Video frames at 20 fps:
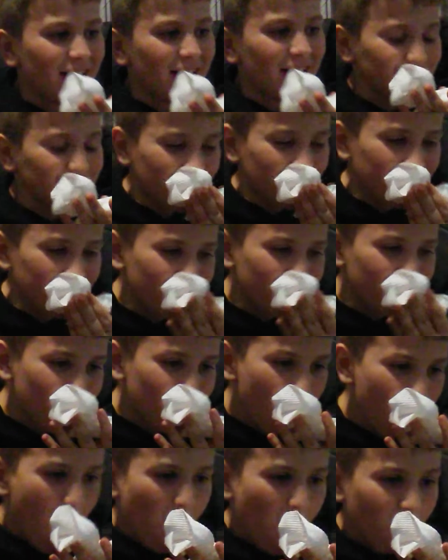actually.
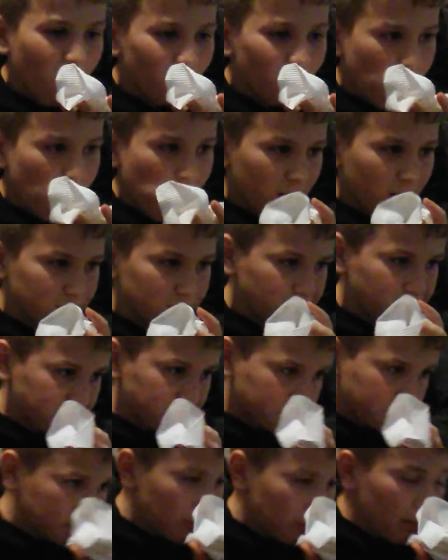Is it all
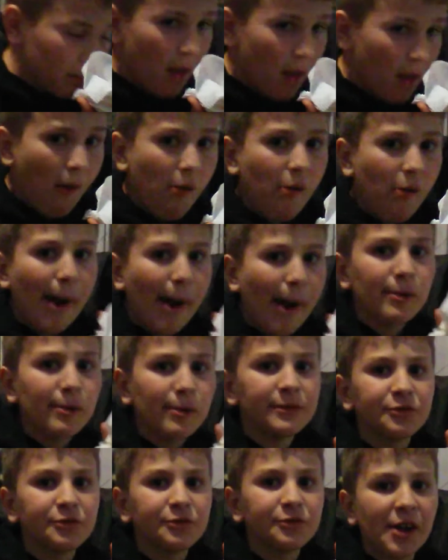spicy? That
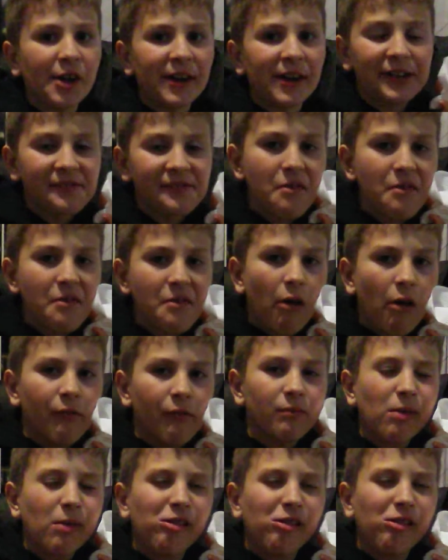one's like,
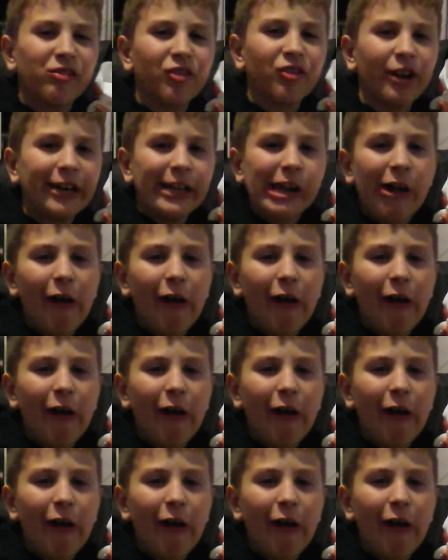it's like,